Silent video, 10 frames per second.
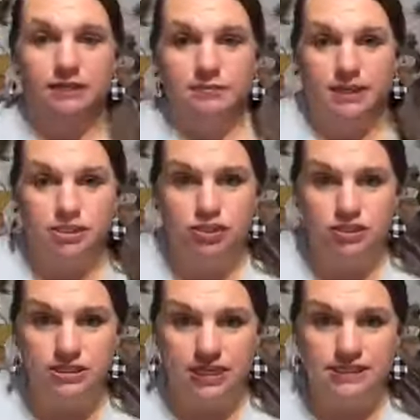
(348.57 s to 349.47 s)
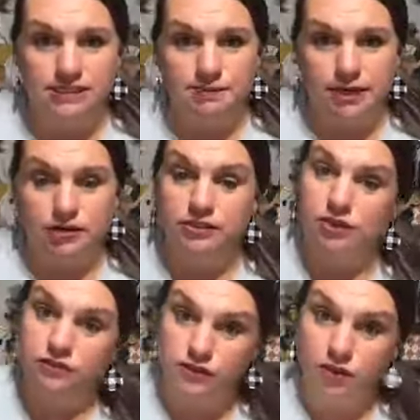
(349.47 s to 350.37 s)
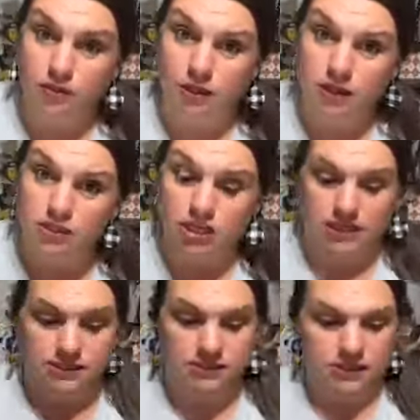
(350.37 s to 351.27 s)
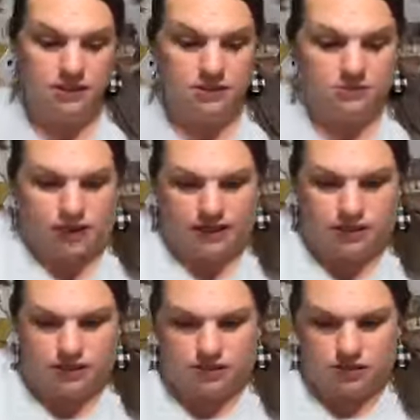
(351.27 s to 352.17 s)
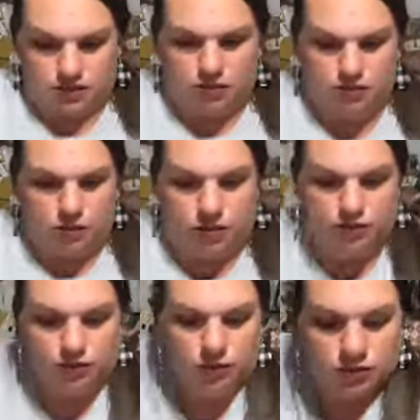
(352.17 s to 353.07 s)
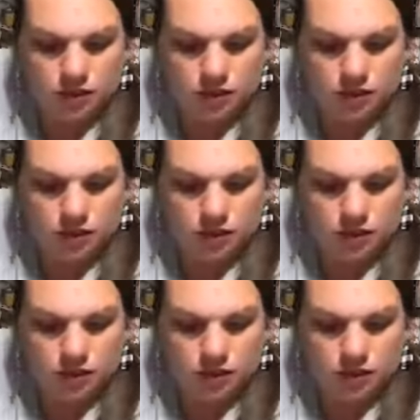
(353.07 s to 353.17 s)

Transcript: Like my shirt today says, be yourself and don't apologize, right? Just you do you.